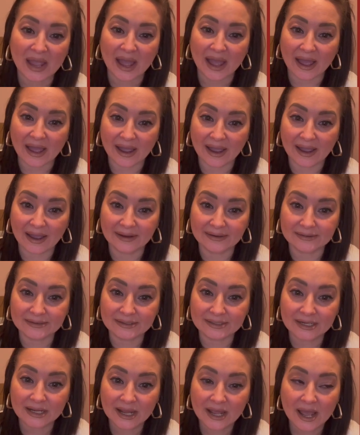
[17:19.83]

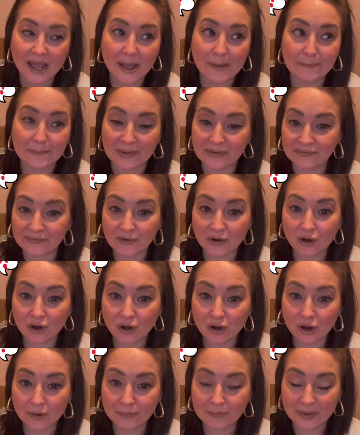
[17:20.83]
And
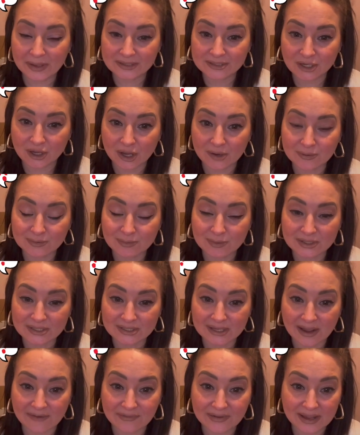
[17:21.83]
before Peter Kurten was put to
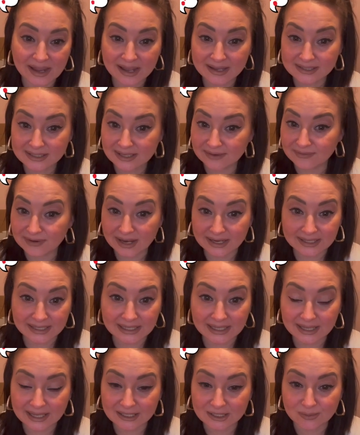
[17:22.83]
death, he asked if he had any
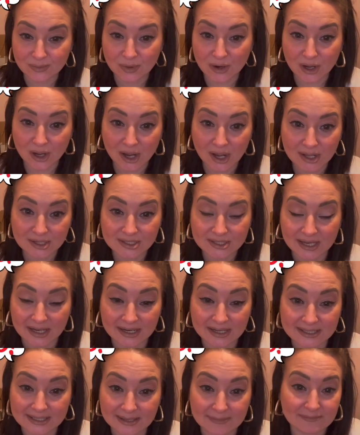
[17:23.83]
last words, and
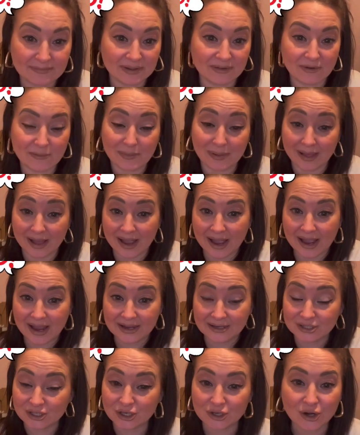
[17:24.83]
he simply
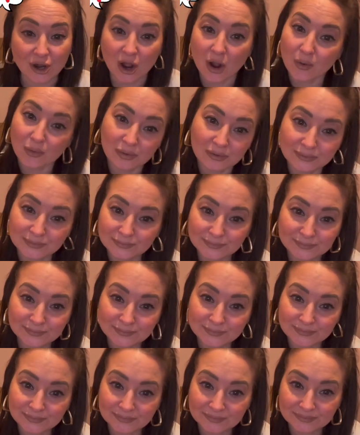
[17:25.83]
replied, no.
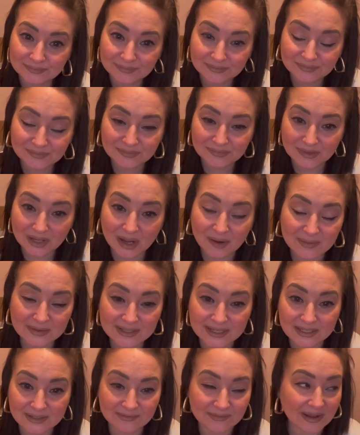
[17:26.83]
That was
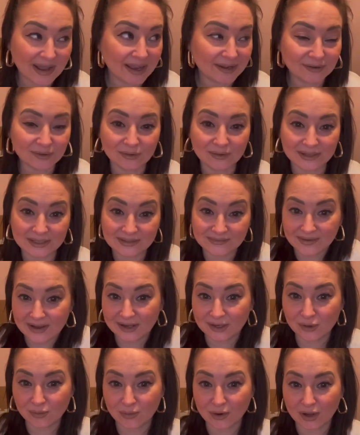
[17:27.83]
his final
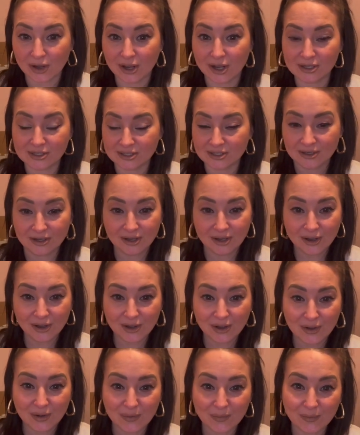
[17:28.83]
words,
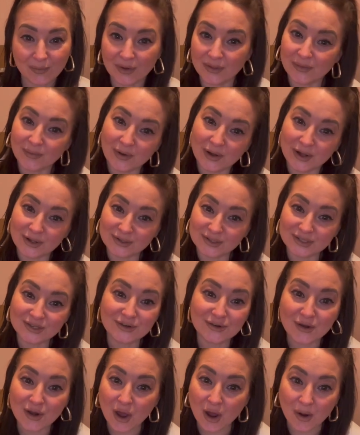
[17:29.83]
were the words
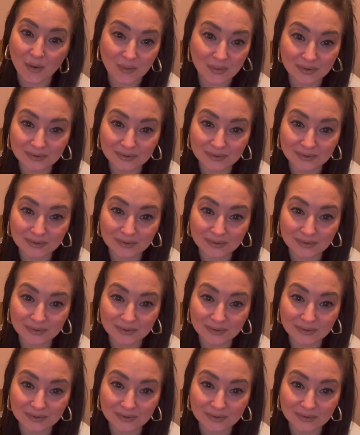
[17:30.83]
no.